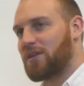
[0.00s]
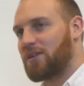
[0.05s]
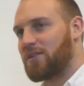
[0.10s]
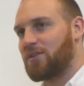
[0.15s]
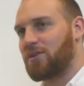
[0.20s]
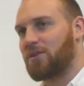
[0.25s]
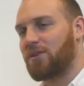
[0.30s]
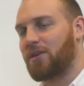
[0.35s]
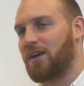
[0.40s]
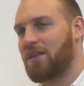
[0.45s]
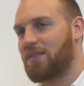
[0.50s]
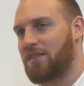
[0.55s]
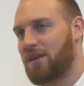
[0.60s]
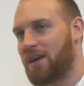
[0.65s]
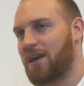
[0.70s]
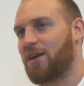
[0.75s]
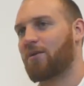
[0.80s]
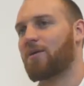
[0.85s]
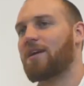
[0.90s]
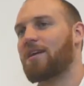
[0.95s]
in the
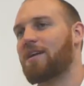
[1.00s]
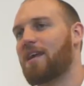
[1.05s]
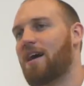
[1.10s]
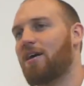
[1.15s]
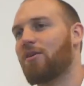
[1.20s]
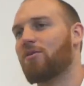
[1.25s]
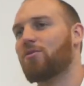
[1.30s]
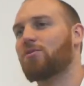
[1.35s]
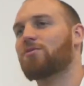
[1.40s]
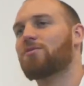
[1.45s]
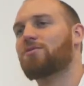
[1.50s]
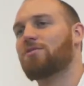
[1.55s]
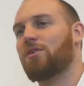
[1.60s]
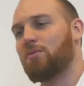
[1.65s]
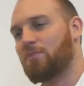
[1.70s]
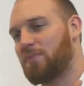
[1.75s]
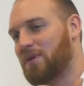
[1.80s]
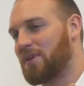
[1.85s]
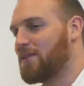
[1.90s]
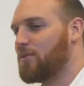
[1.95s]
here and now.
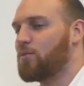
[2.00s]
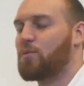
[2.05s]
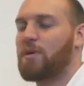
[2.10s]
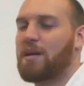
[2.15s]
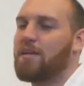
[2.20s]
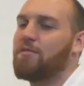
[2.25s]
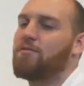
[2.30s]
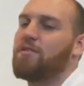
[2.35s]
So be really